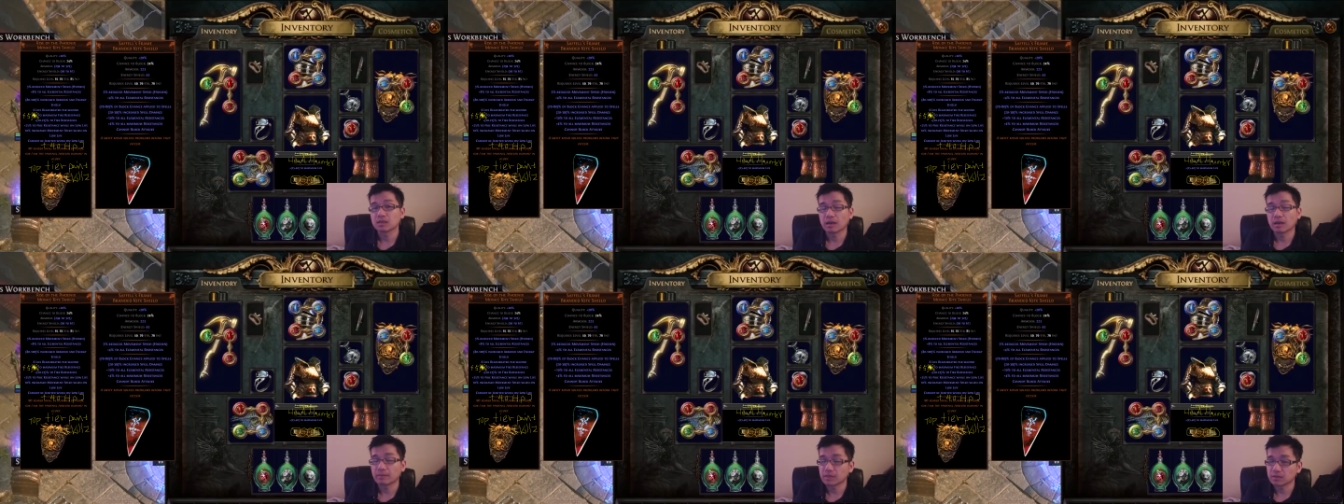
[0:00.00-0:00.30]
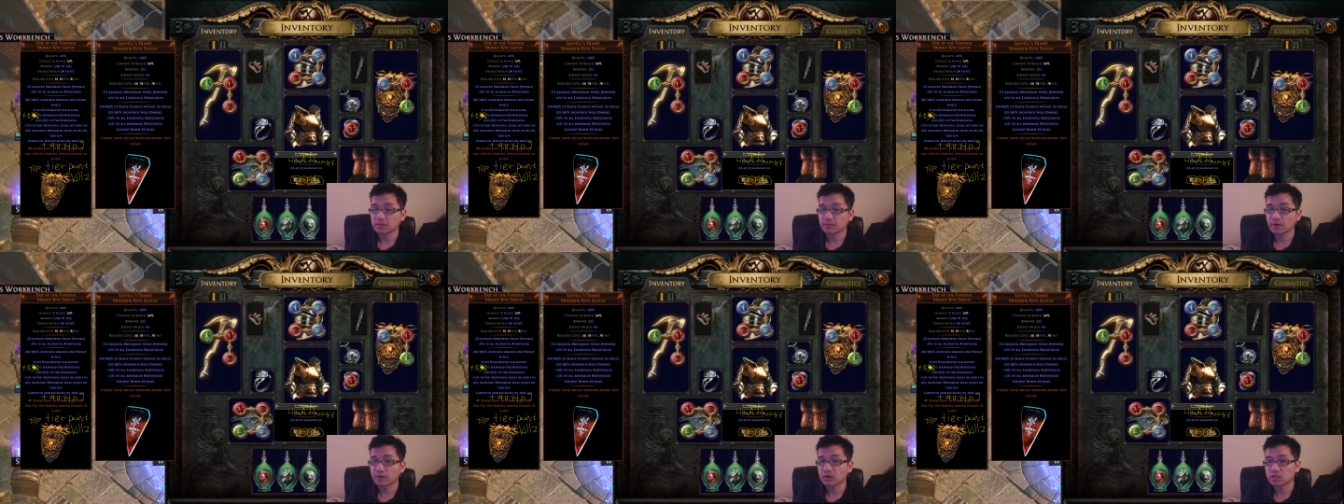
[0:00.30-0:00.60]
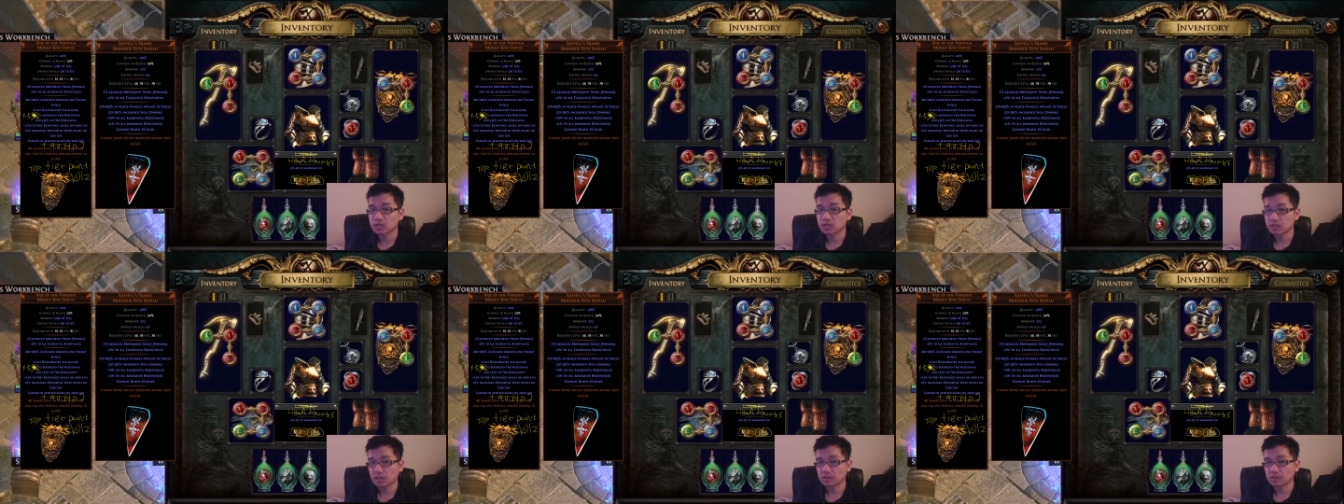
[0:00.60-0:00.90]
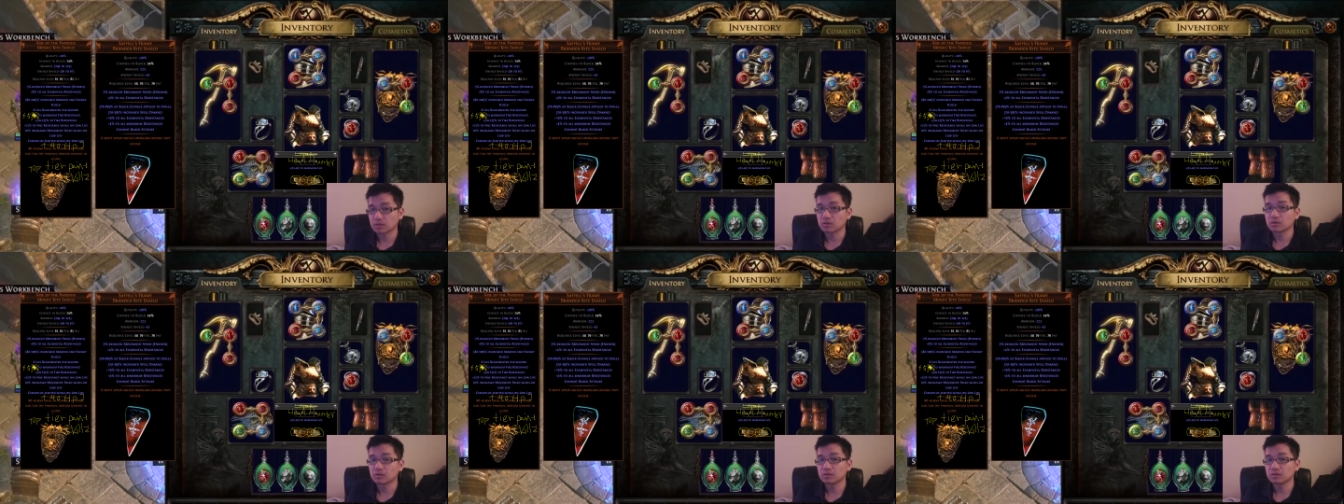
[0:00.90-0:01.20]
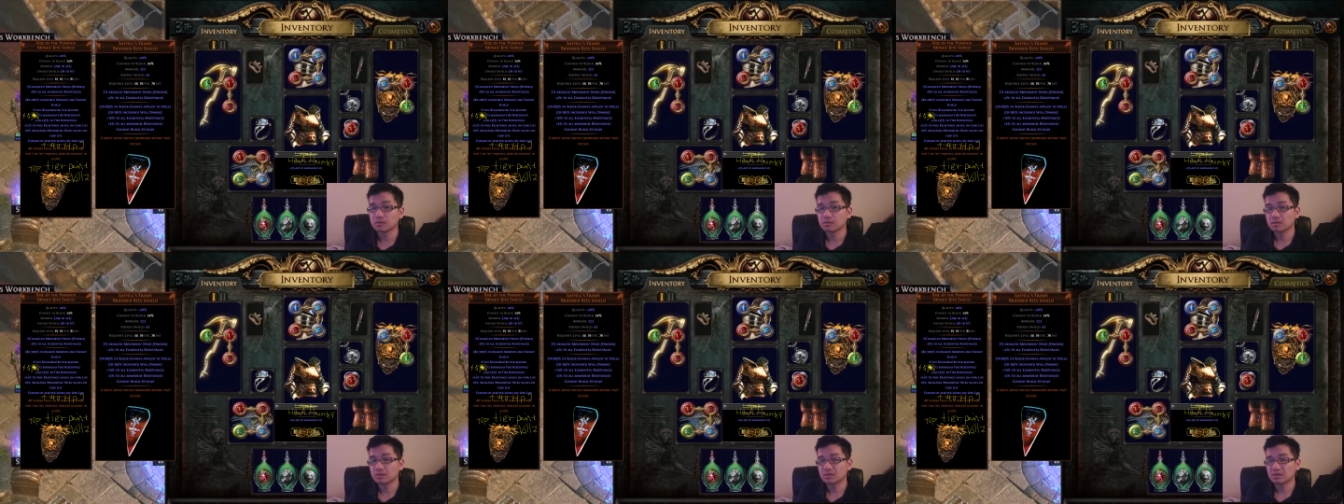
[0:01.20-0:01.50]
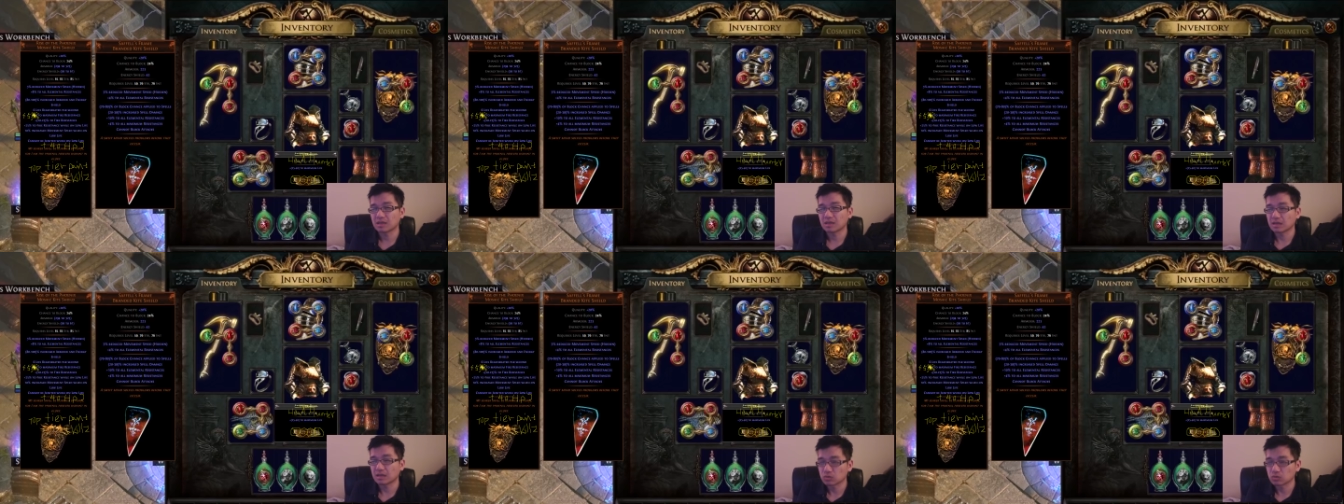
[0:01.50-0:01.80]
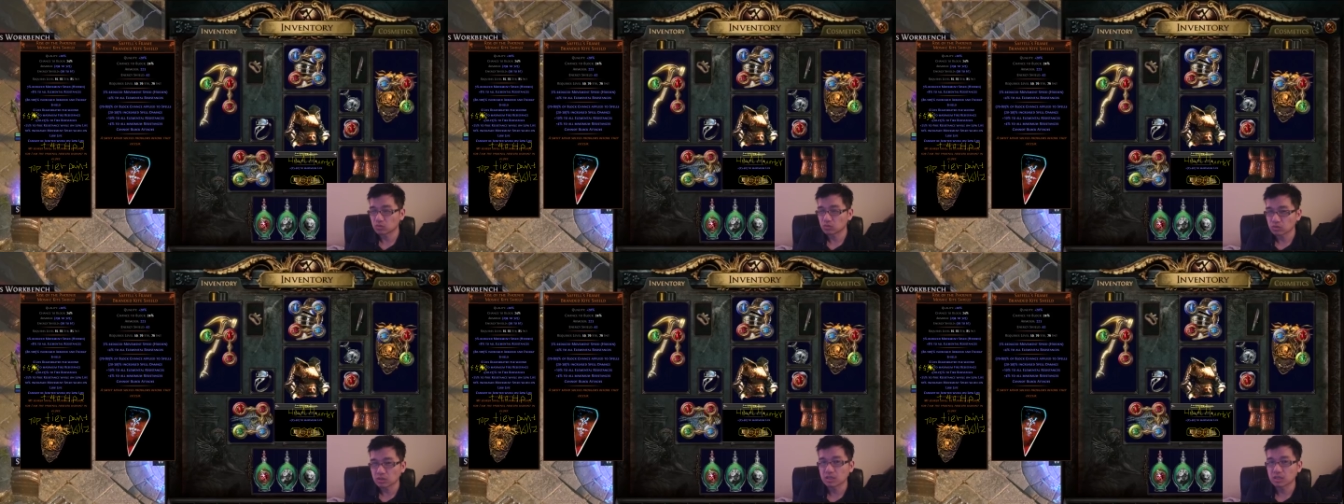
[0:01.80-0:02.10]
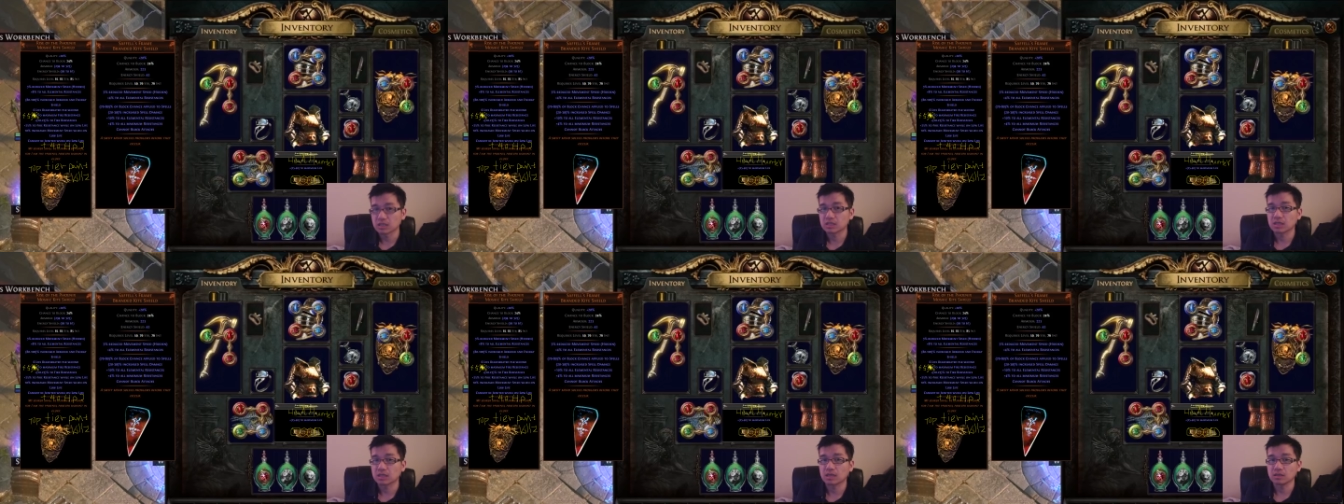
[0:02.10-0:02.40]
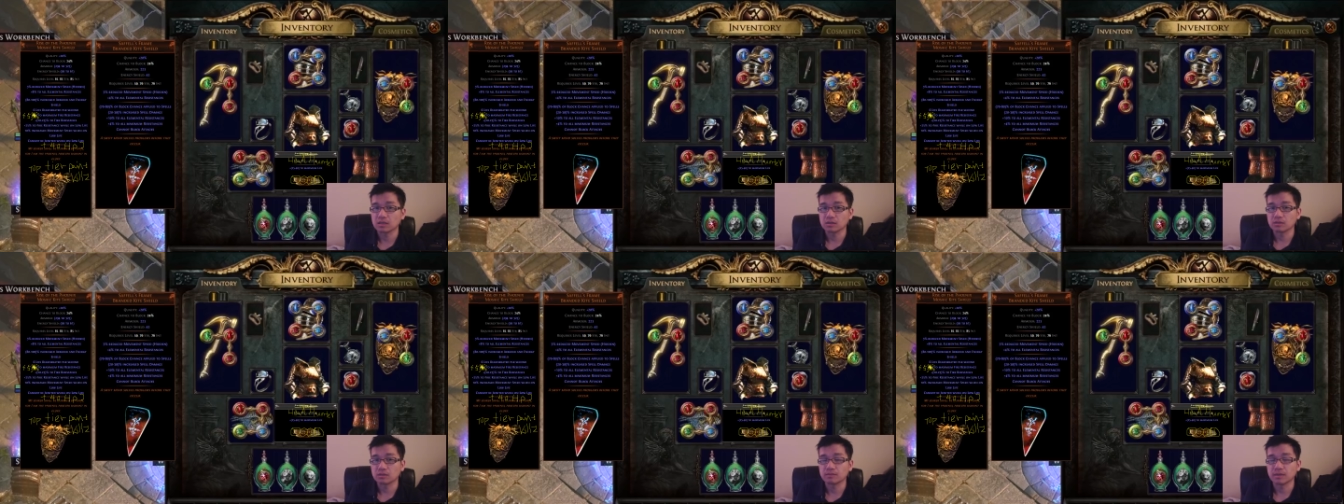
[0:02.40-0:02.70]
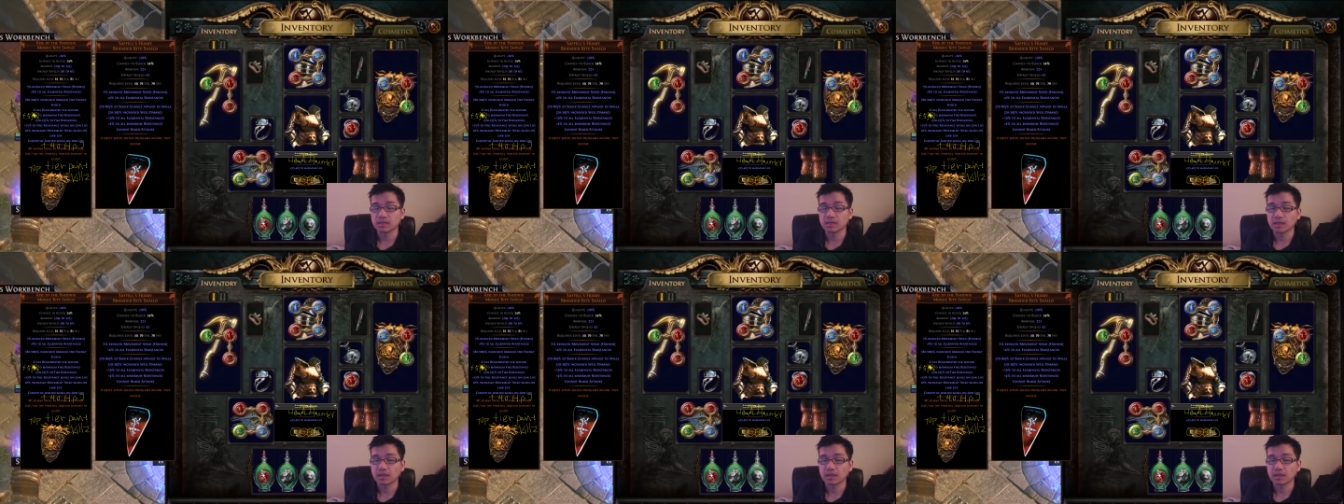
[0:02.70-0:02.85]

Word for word: So I mean, it's very subtle like really subtle,